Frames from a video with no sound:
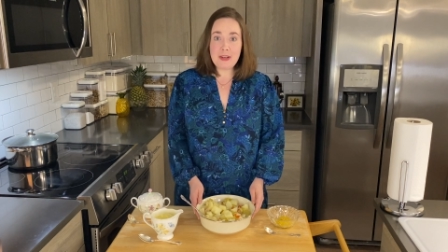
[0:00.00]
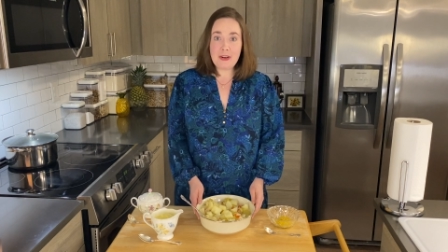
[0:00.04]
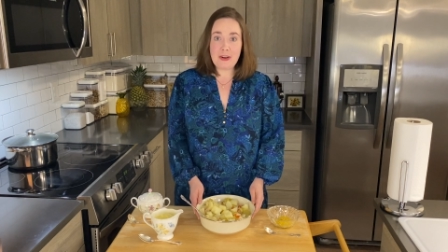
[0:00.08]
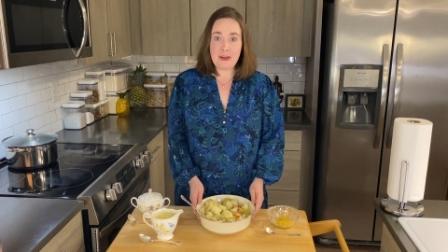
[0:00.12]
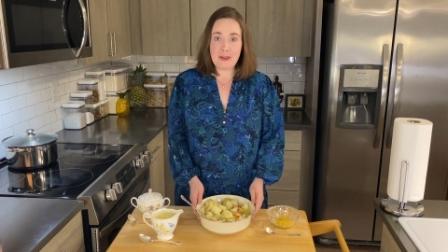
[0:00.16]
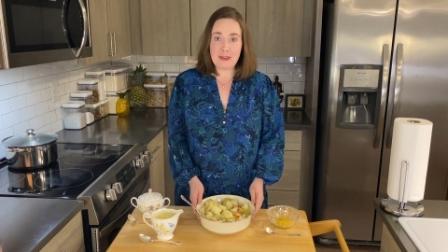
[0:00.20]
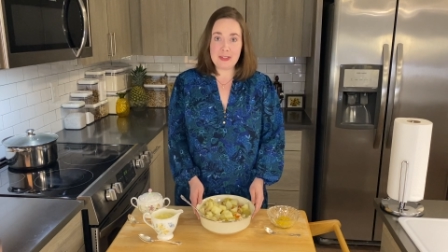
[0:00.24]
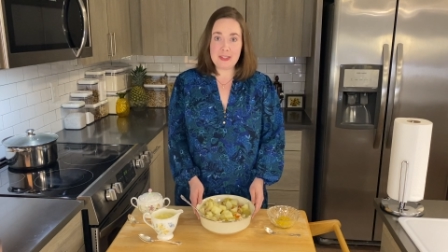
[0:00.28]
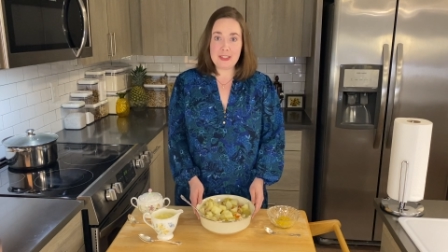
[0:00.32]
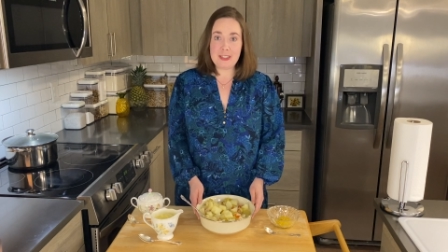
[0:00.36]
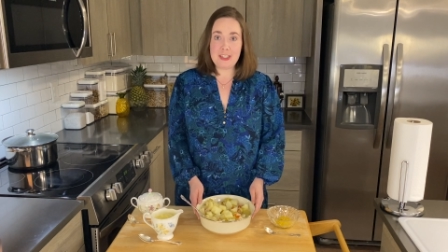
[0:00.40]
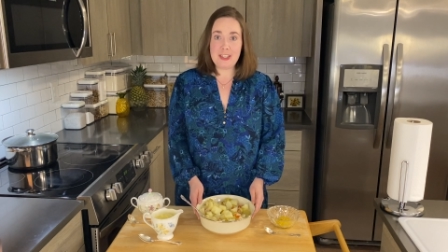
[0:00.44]

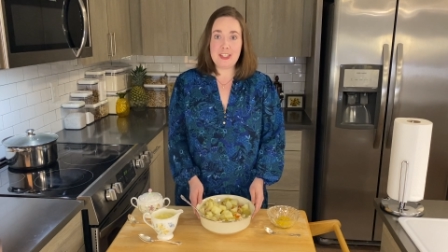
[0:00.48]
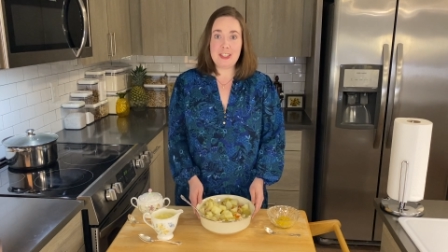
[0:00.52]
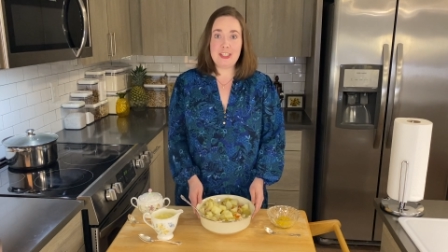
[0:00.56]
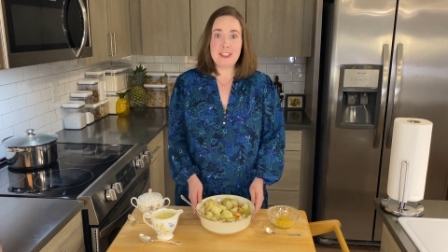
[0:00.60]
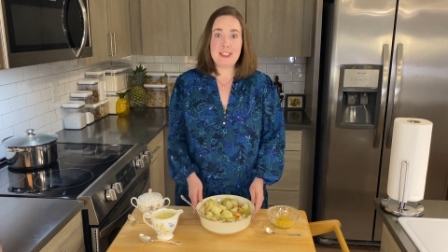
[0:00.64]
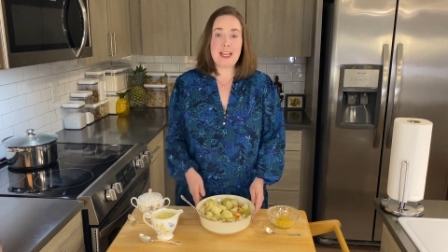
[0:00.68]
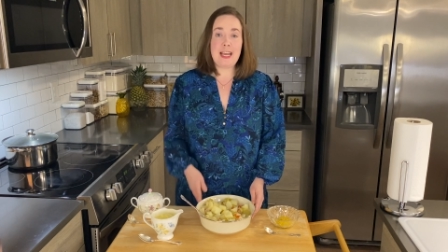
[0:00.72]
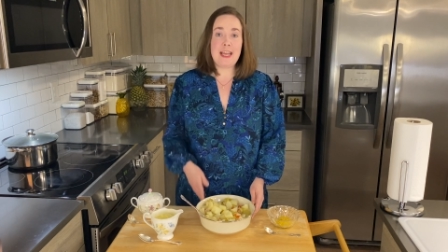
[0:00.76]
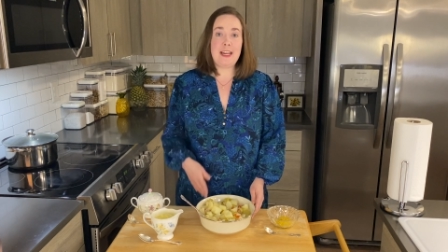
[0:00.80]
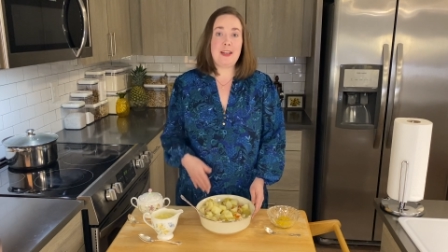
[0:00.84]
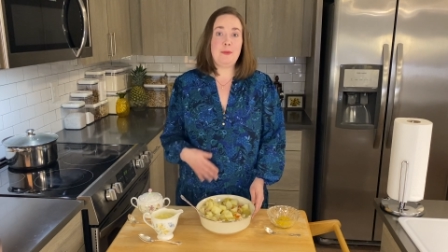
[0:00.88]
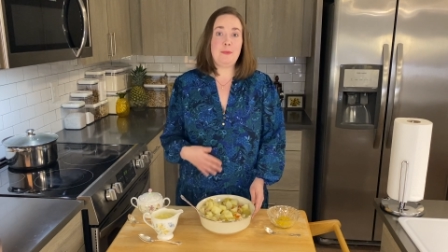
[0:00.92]
ulcers
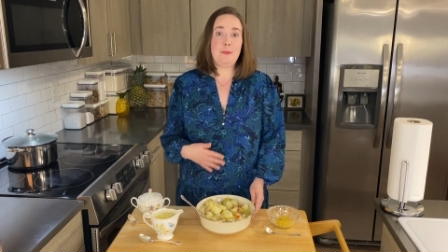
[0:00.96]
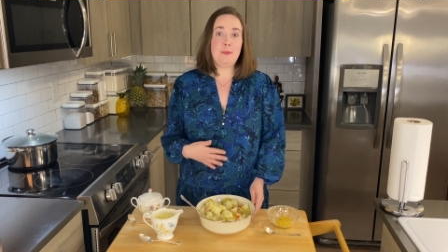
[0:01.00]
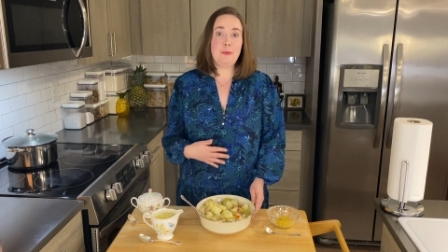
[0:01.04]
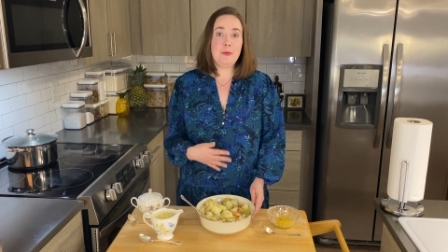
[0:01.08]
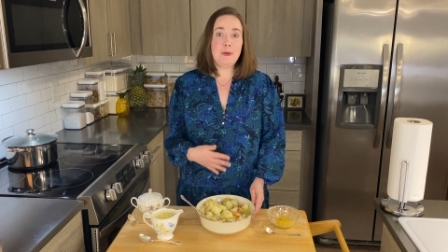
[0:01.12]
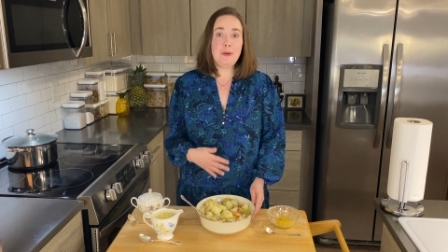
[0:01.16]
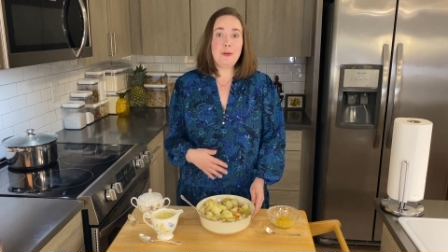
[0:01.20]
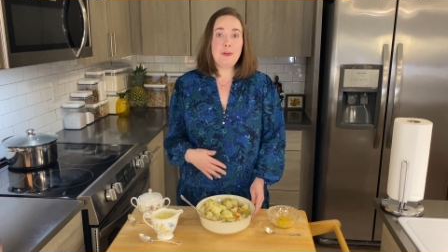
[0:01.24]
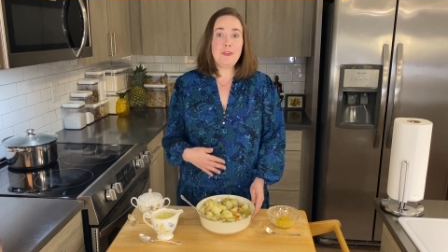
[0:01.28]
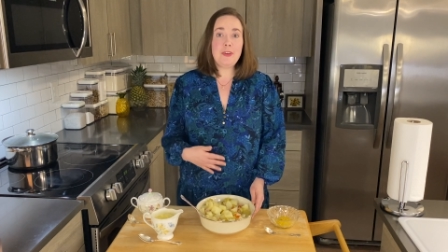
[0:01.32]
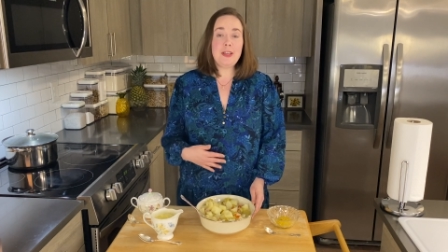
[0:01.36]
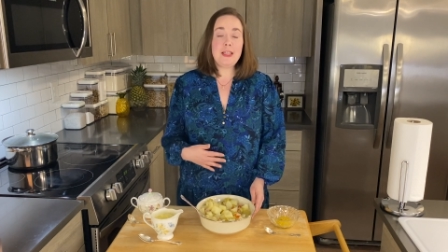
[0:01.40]
and
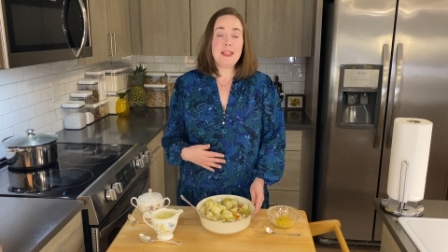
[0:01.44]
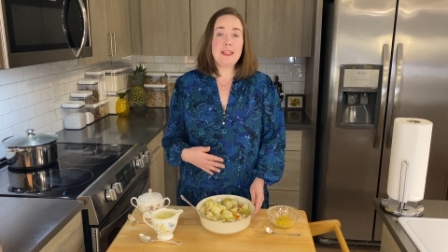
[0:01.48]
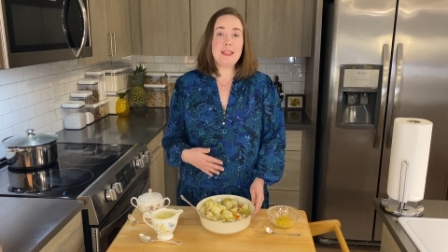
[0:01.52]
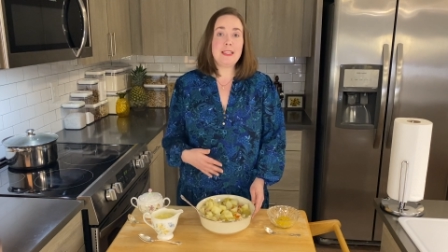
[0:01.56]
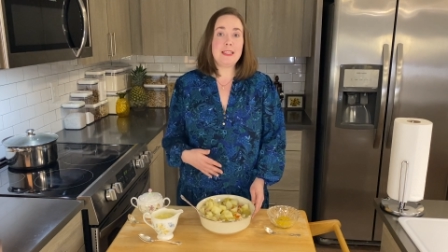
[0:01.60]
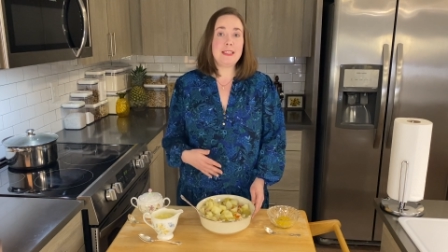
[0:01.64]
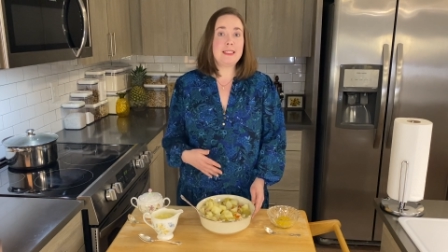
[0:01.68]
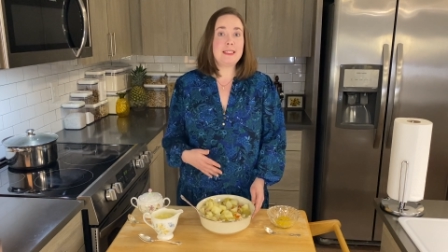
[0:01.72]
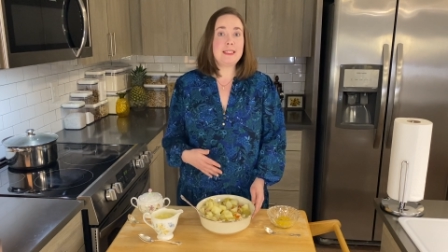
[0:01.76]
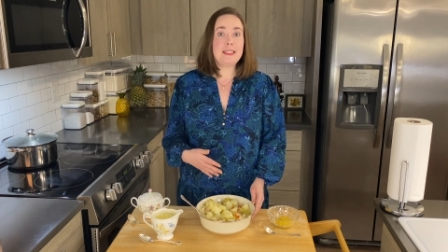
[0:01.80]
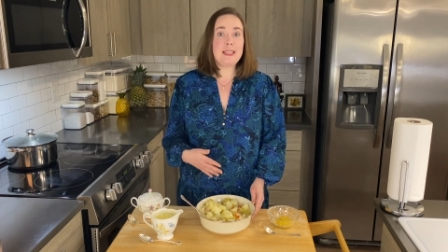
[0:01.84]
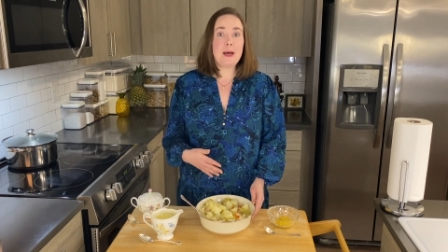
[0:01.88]
improving
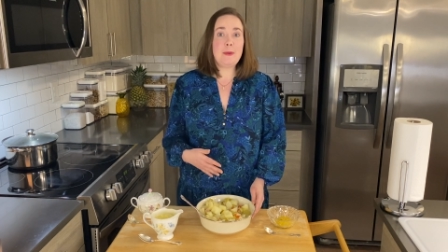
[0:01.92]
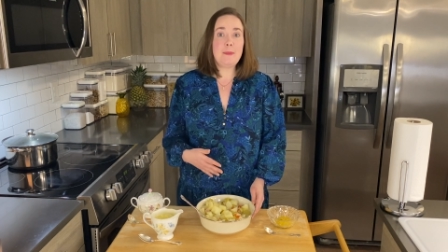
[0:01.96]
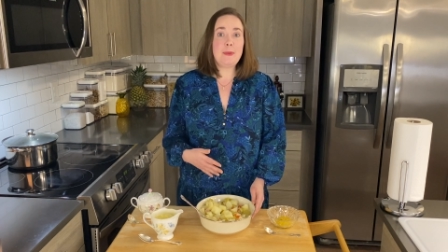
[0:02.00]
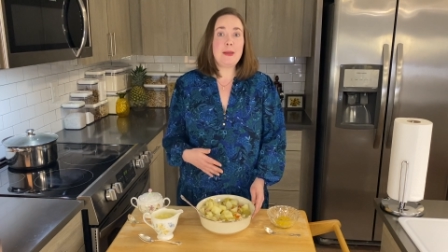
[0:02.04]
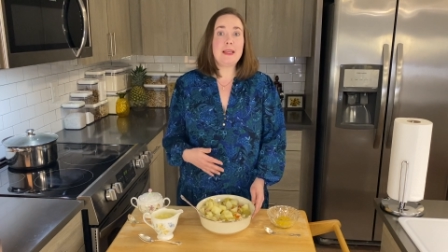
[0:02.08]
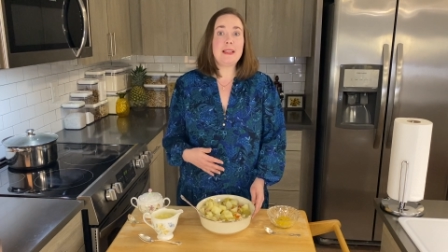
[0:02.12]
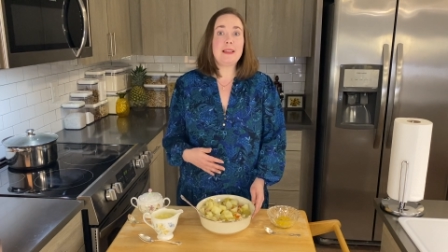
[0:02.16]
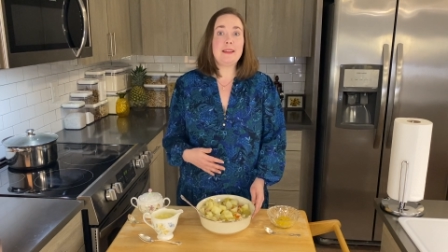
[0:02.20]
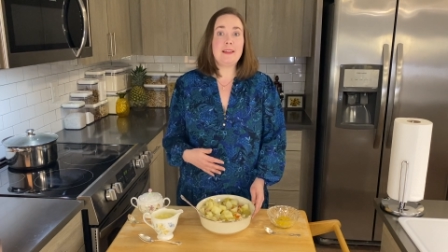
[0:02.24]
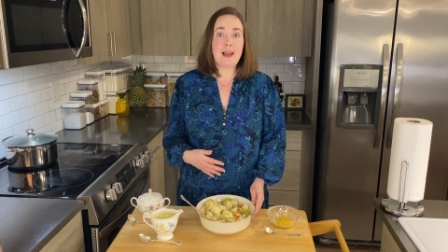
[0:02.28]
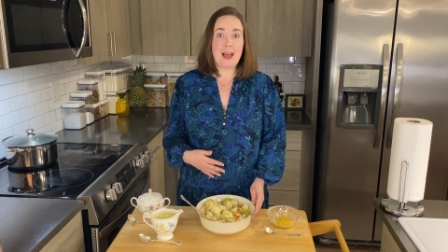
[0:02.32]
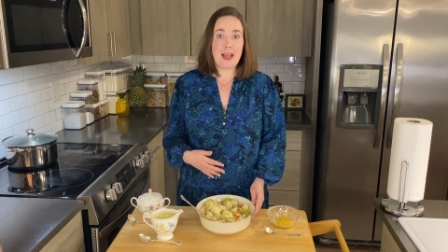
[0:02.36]
the
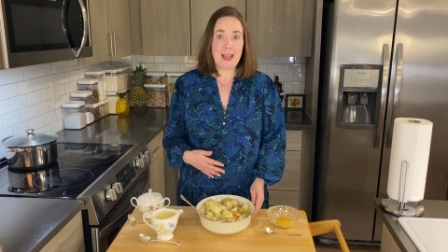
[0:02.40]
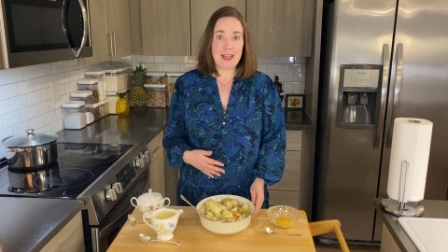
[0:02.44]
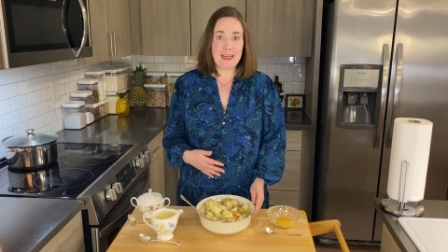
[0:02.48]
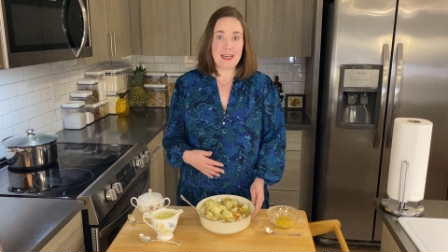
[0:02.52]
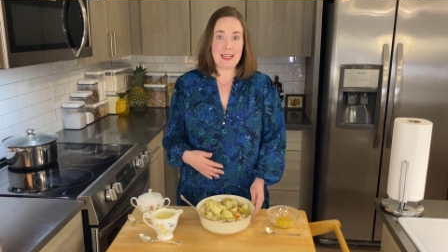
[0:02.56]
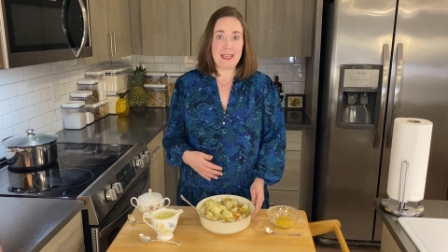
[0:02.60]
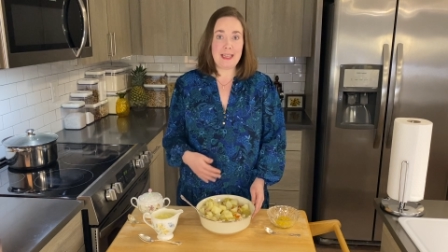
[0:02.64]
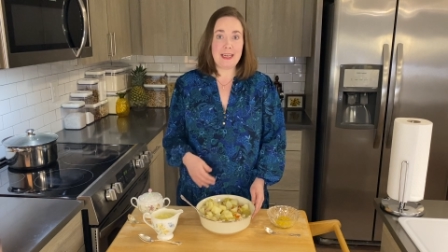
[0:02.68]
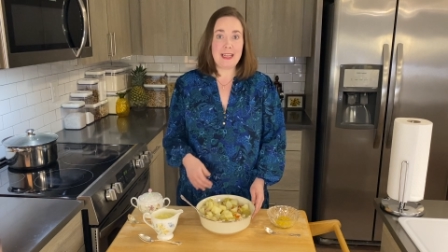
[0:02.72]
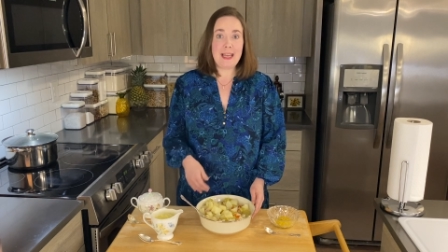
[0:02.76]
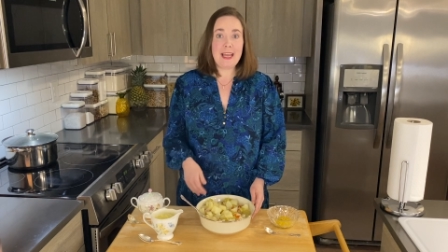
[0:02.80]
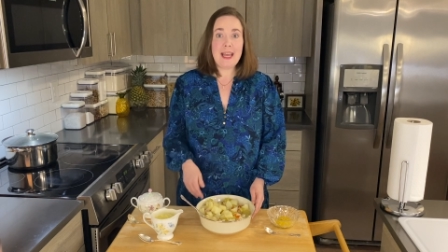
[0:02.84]
stomach
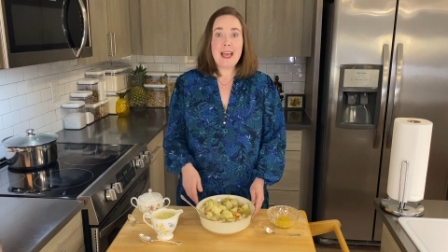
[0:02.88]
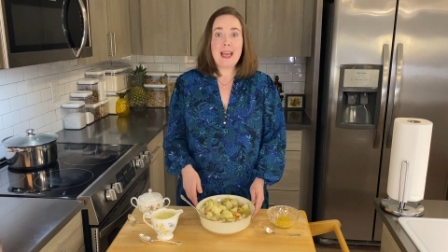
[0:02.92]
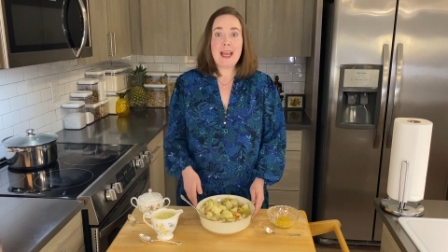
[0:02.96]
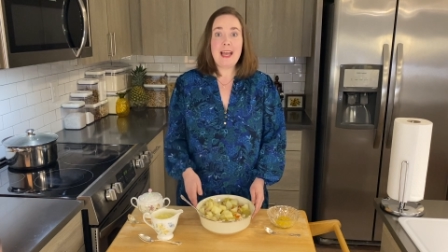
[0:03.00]
lining,